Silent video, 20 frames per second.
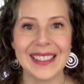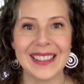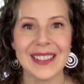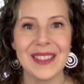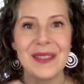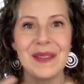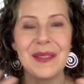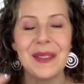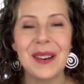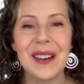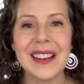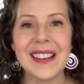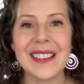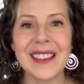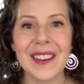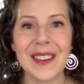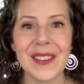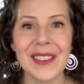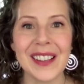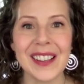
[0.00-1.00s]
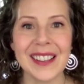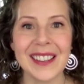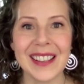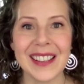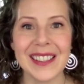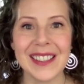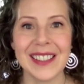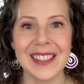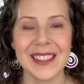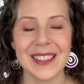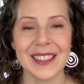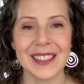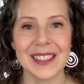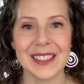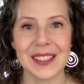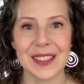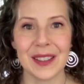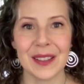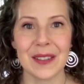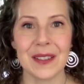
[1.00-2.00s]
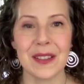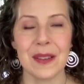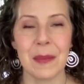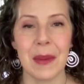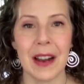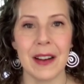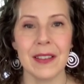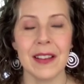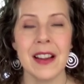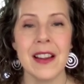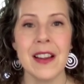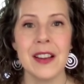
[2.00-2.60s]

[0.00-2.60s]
What are all the things that you're concerned about?